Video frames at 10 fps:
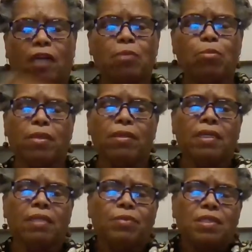try to
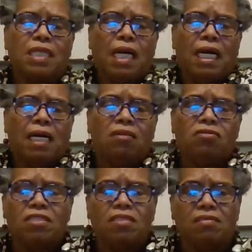burn up the
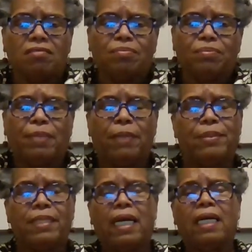towels and paper
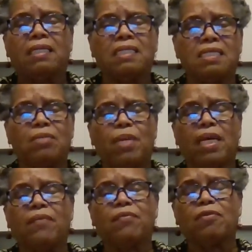towels in the
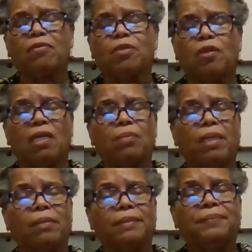bathroom, toilet
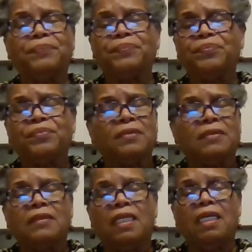paper.
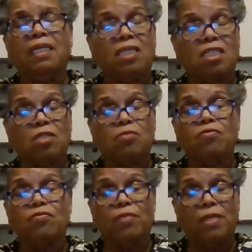He just
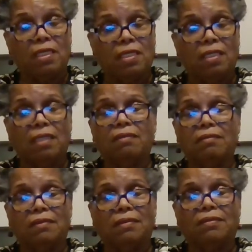really
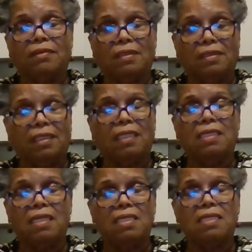he
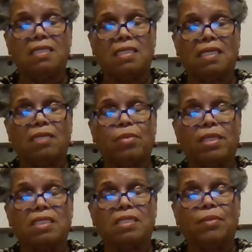he got the
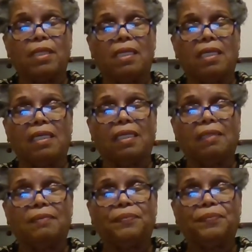best of me,
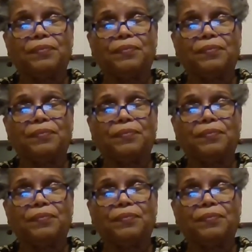and